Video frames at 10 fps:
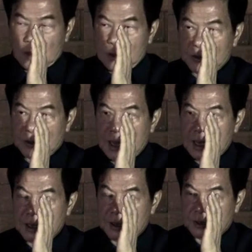You
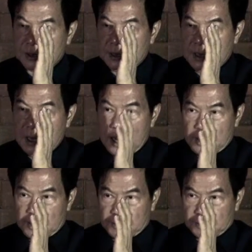started to see
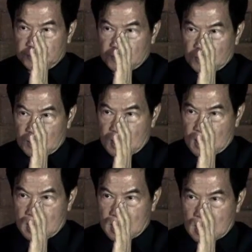light.
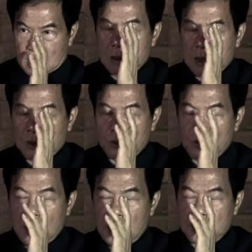Okay, the two
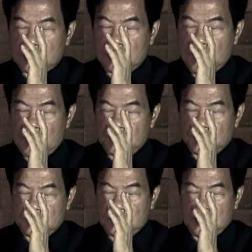lights sometimes you
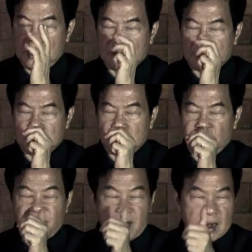see is the
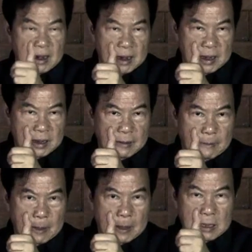violet light,
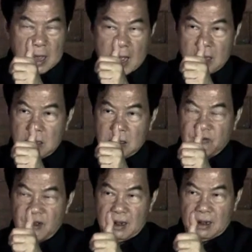darker
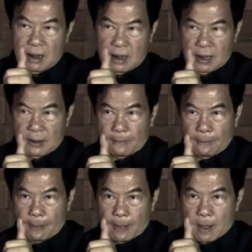violet light,
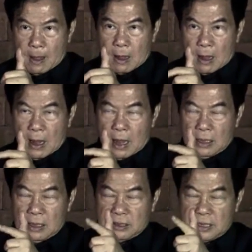
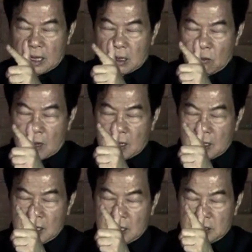and the second one
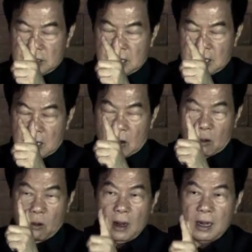is the
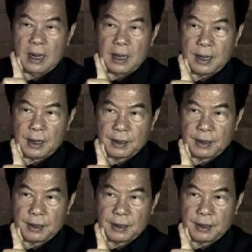white light.